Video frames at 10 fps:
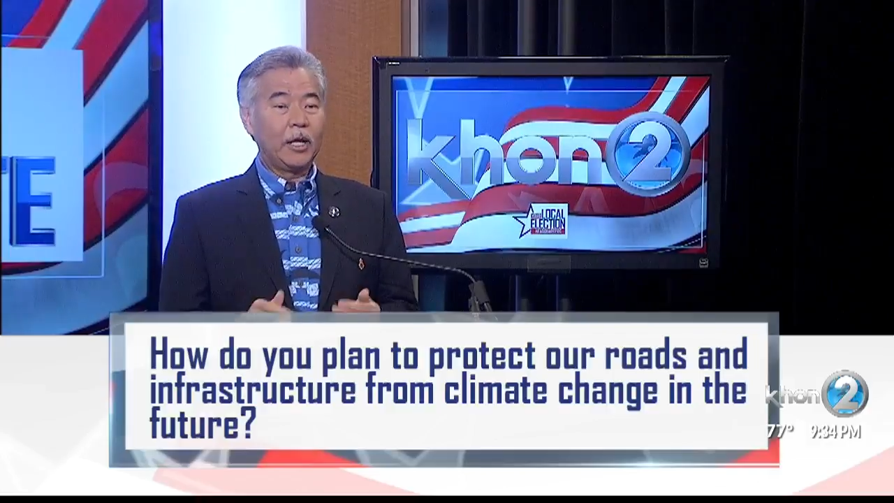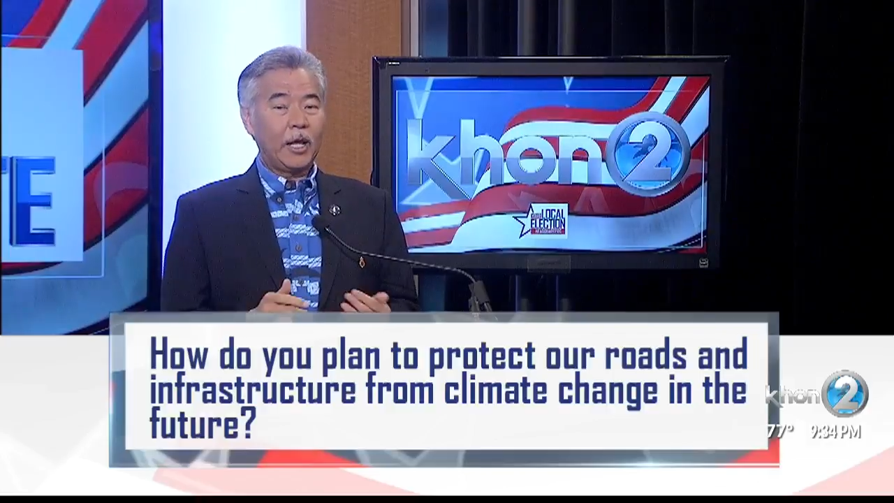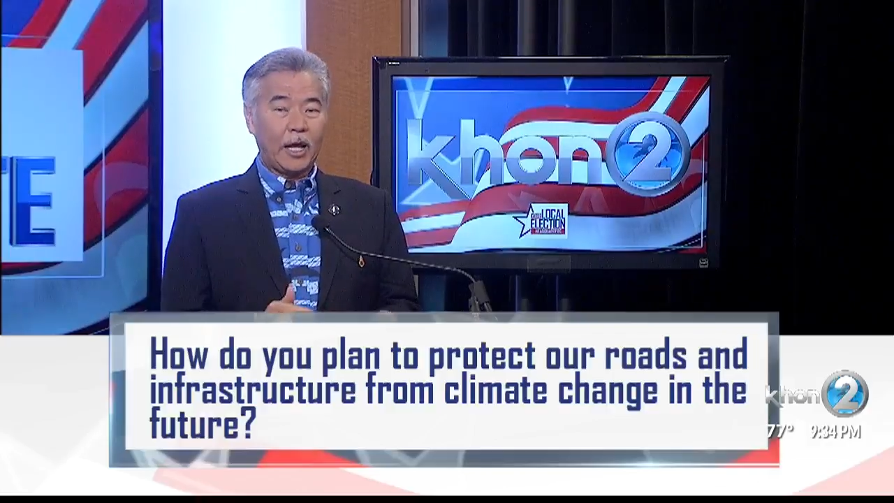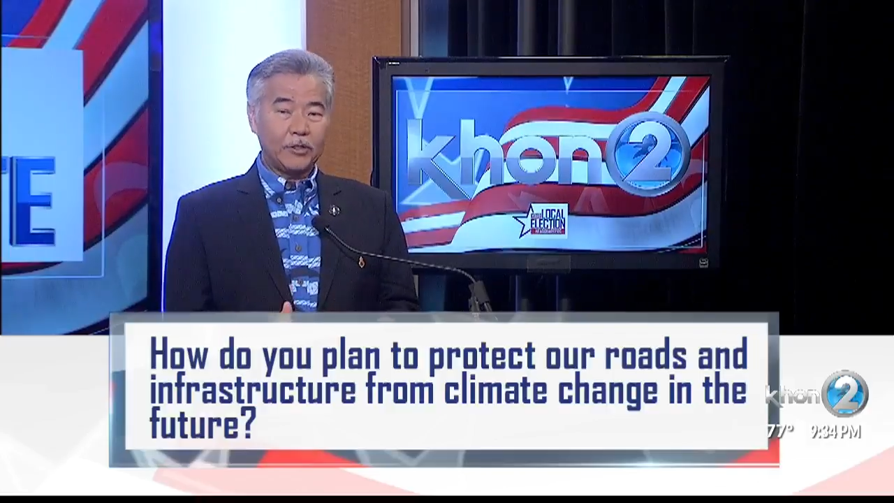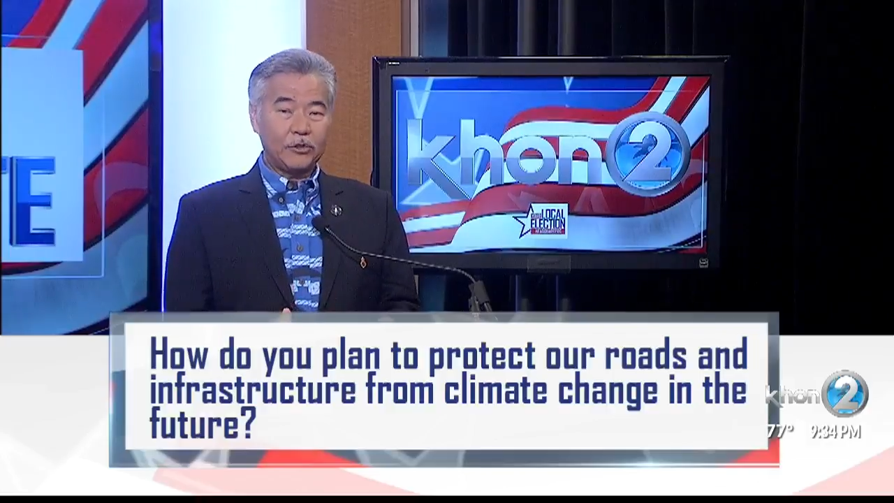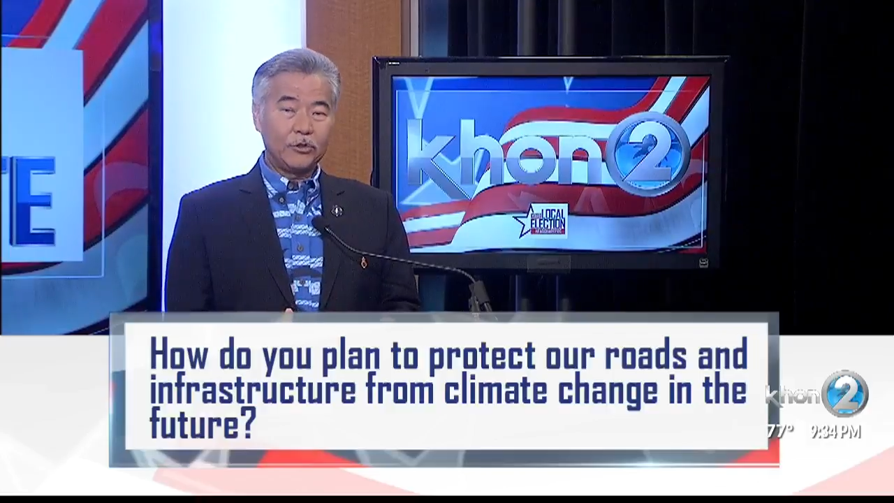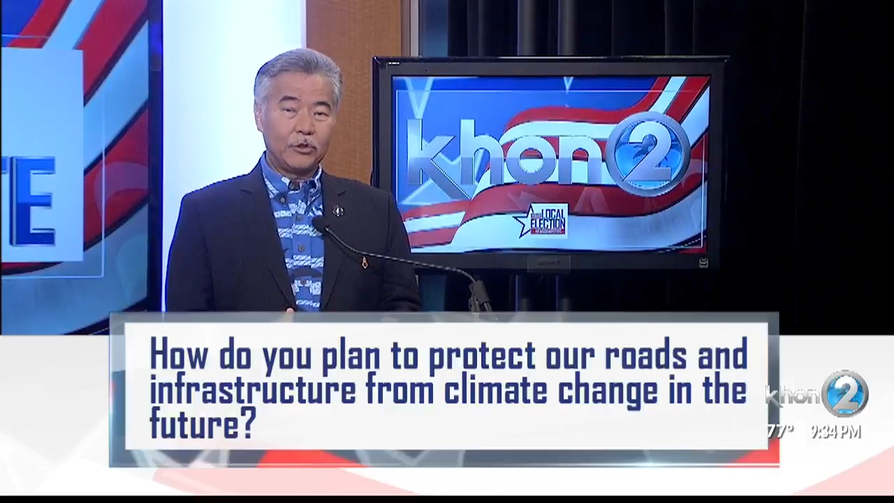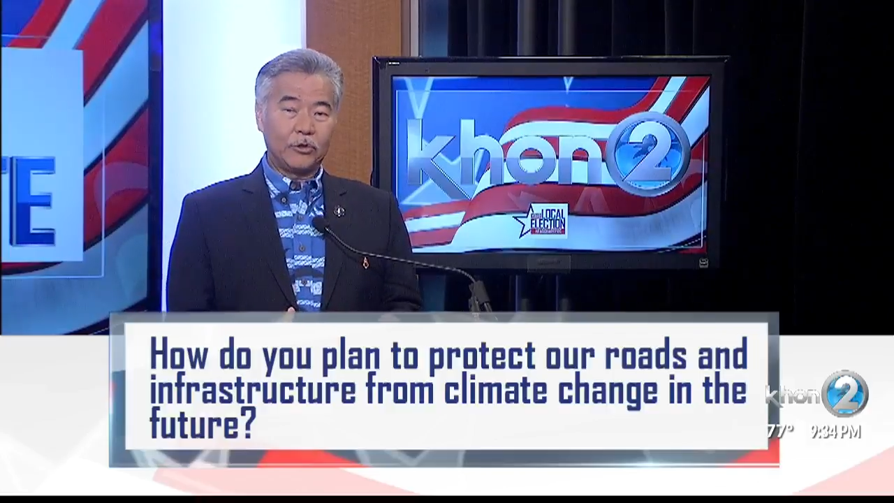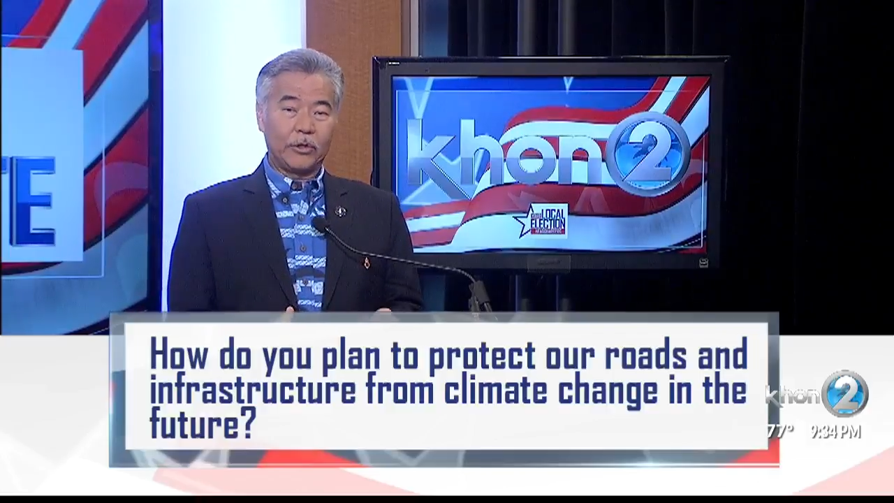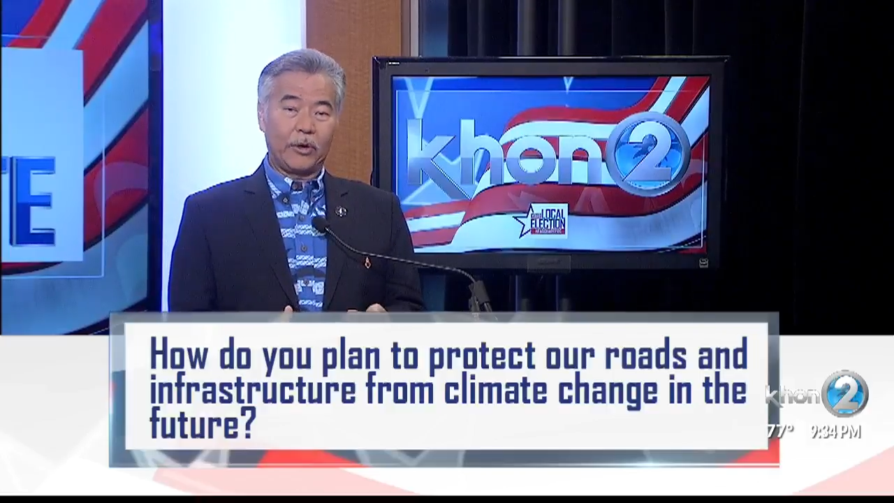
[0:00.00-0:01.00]
As you
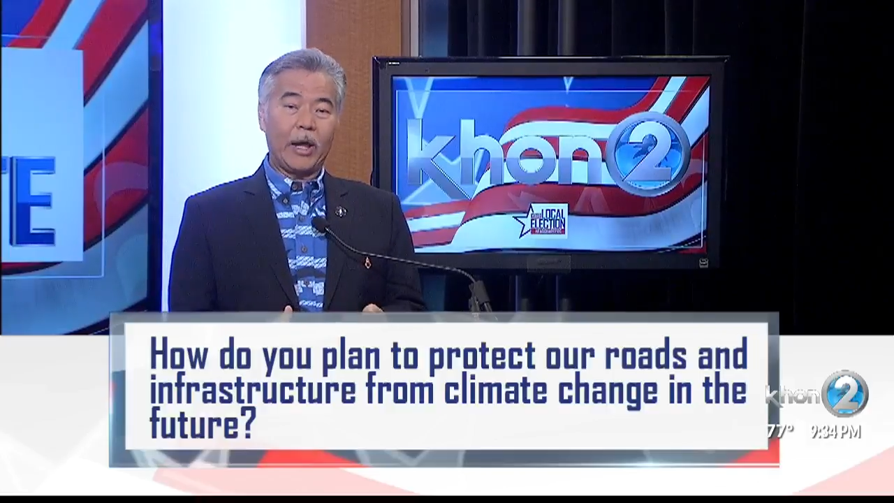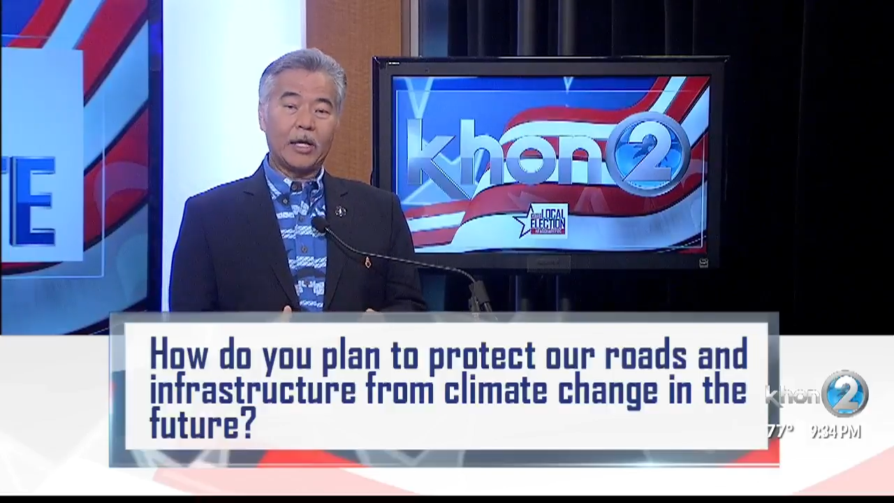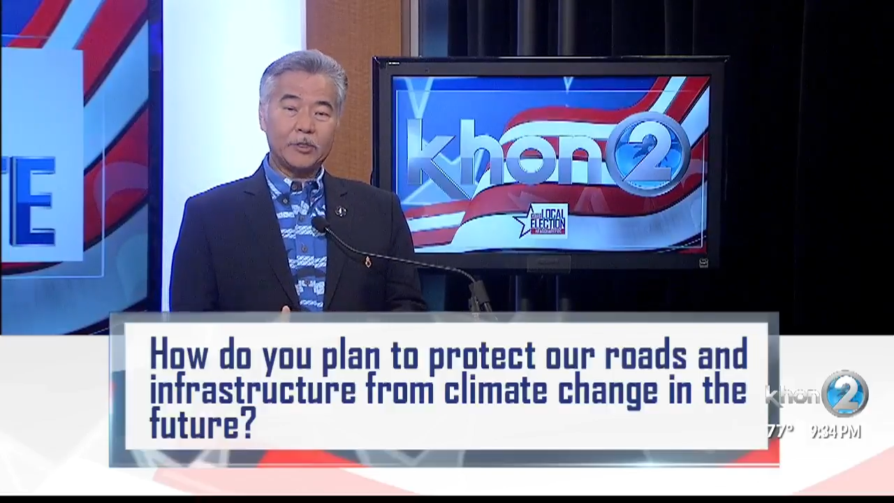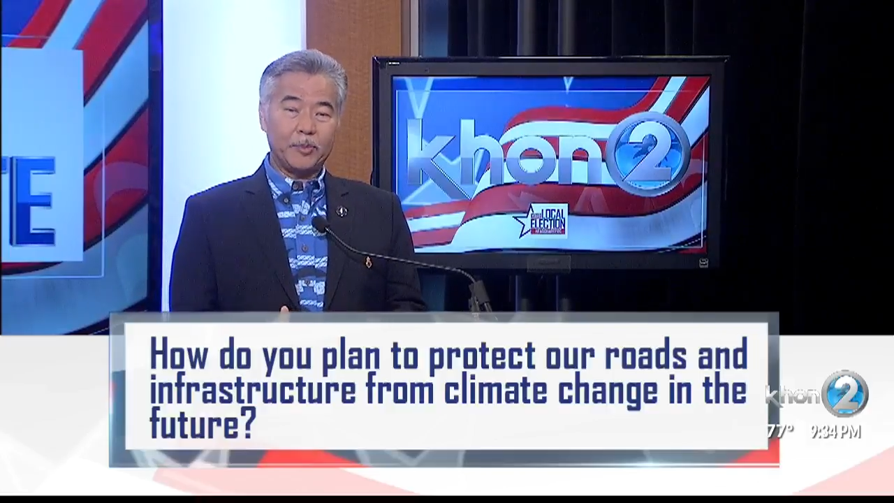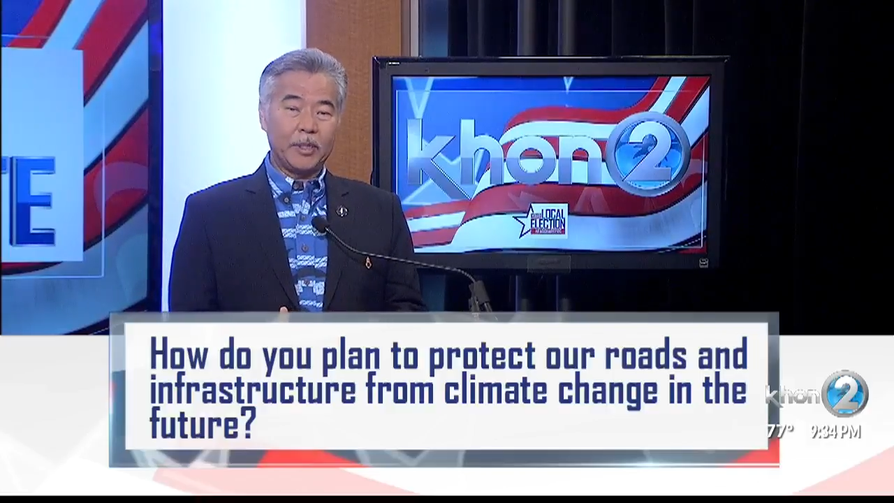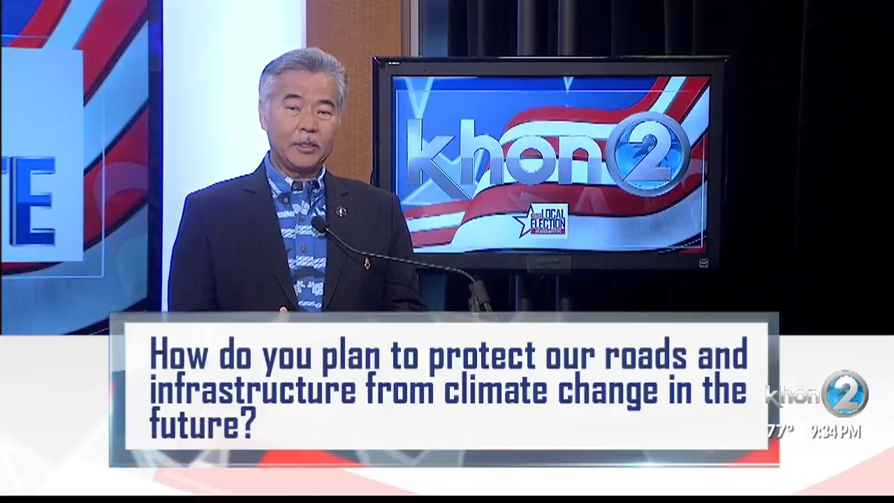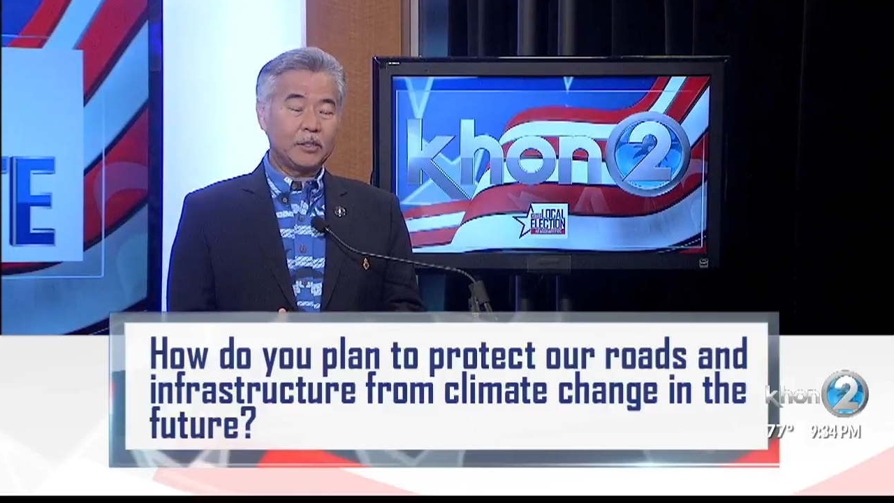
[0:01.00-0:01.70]
know, there has been